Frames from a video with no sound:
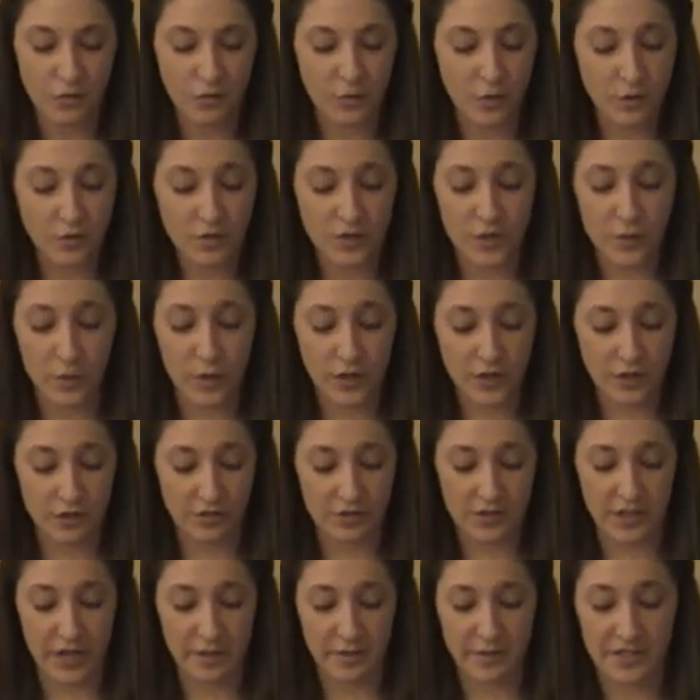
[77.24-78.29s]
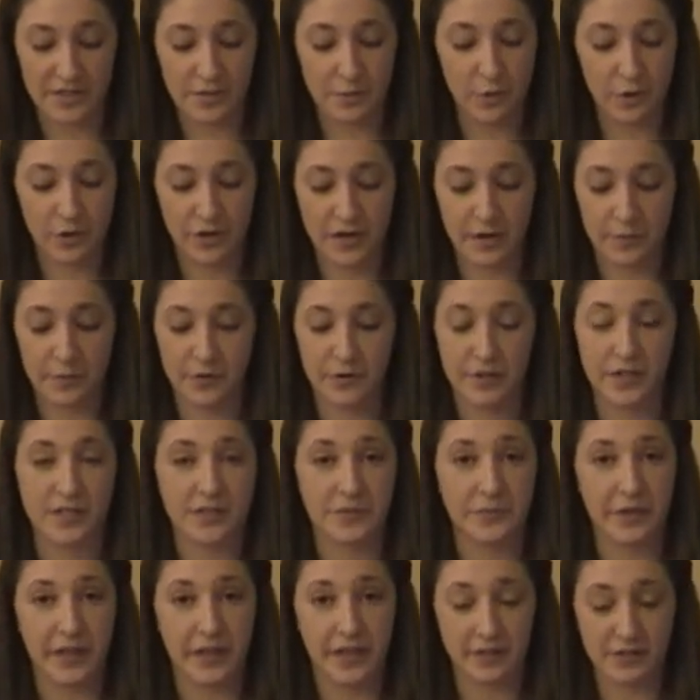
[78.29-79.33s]
Rhodes wonders how a sport can put
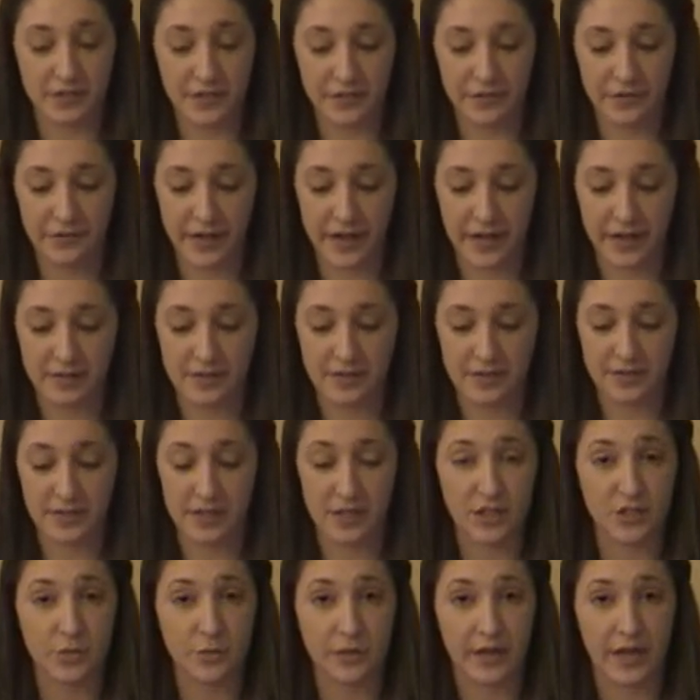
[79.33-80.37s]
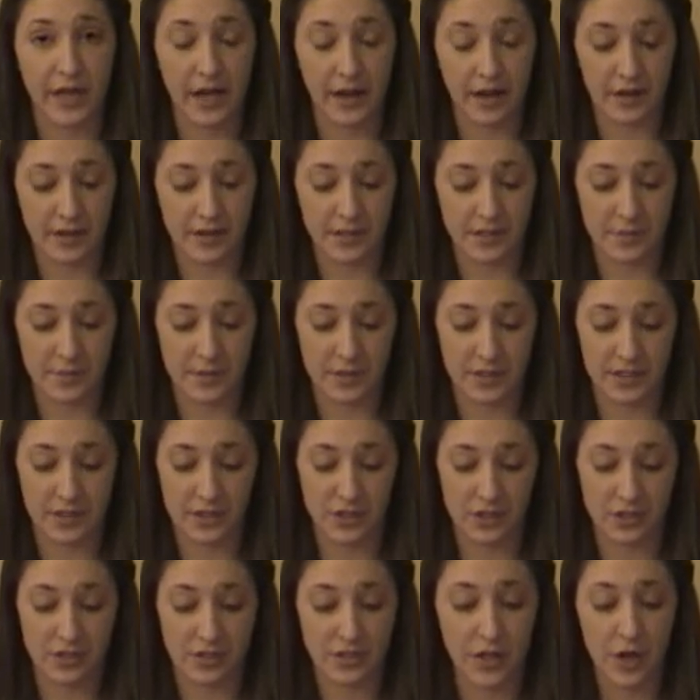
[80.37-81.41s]
its players and fans in such precarious
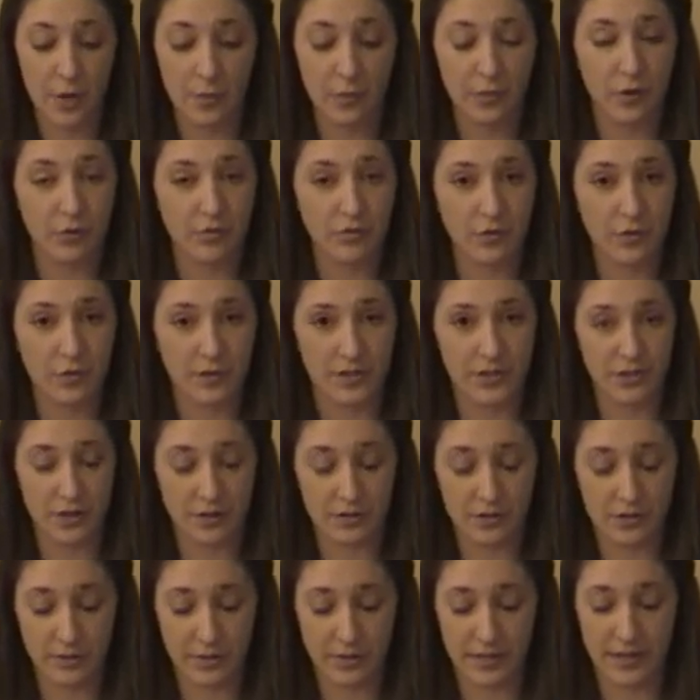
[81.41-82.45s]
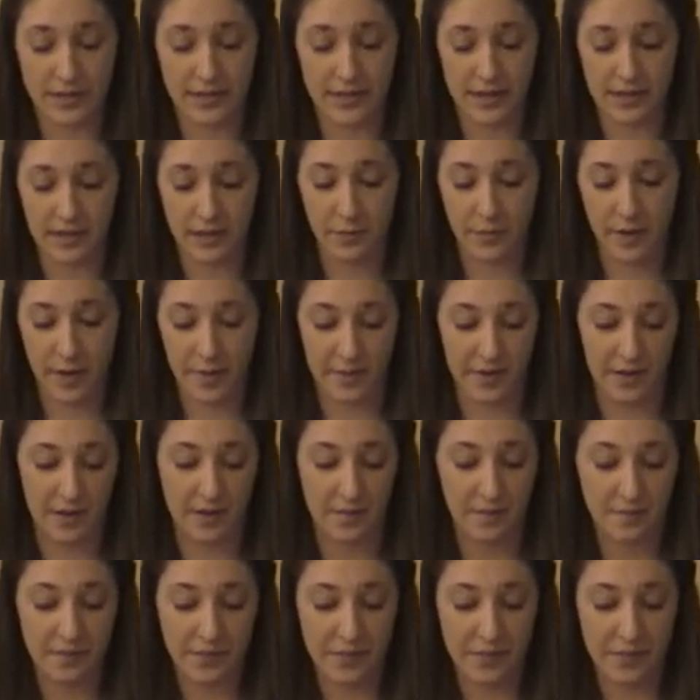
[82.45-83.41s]
positions, prone to assaults with a deadly weapon.